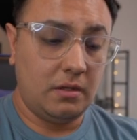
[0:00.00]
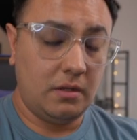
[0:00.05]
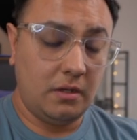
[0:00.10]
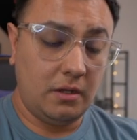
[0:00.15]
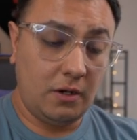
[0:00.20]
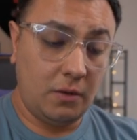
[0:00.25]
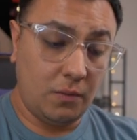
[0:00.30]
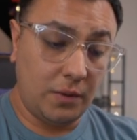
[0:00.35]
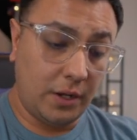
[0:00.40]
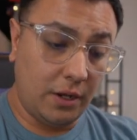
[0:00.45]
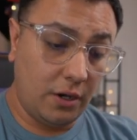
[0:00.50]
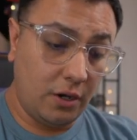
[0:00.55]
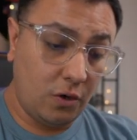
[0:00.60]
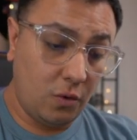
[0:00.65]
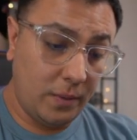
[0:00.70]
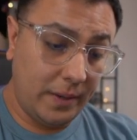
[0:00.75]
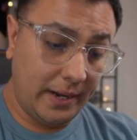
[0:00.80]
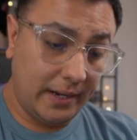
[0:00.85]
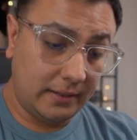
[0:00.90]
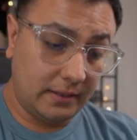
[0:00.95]
Here we go,
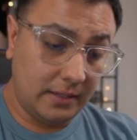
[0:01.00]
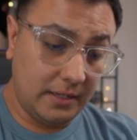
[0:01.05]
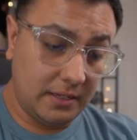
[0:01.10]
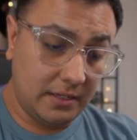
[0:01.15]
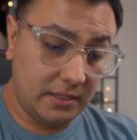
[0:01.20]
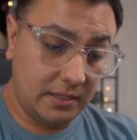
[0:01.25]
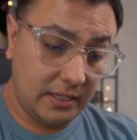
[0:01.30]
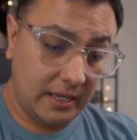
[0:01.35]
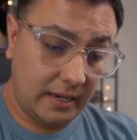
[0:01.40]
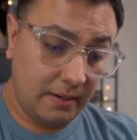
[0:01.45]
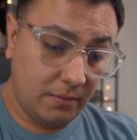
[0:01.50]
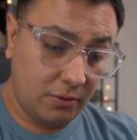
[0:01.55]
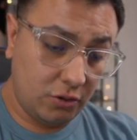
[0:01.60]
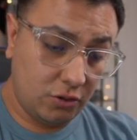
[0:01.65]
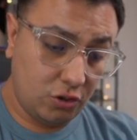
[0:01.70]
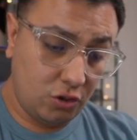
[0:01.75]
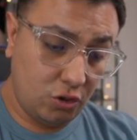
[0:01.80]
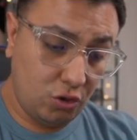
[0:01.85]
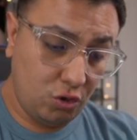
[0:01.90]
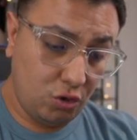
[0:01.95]
we got the
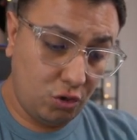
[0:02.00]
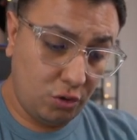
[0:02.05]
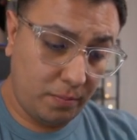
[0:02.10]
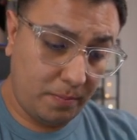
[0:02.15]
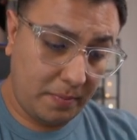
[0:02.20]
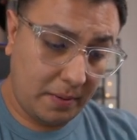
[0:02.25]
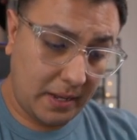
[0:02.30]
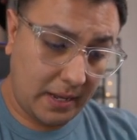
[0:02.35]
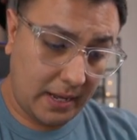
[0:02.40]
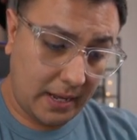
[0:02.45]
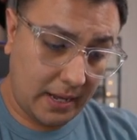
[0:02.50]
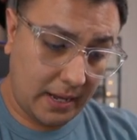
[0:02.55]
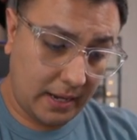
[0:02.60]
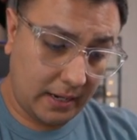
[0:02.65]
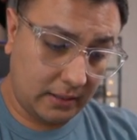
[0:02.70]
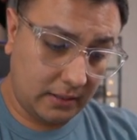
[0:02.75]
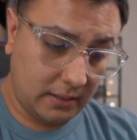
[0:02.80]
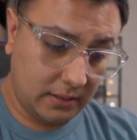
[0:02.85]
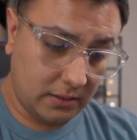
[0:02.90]
Sabretooth pack.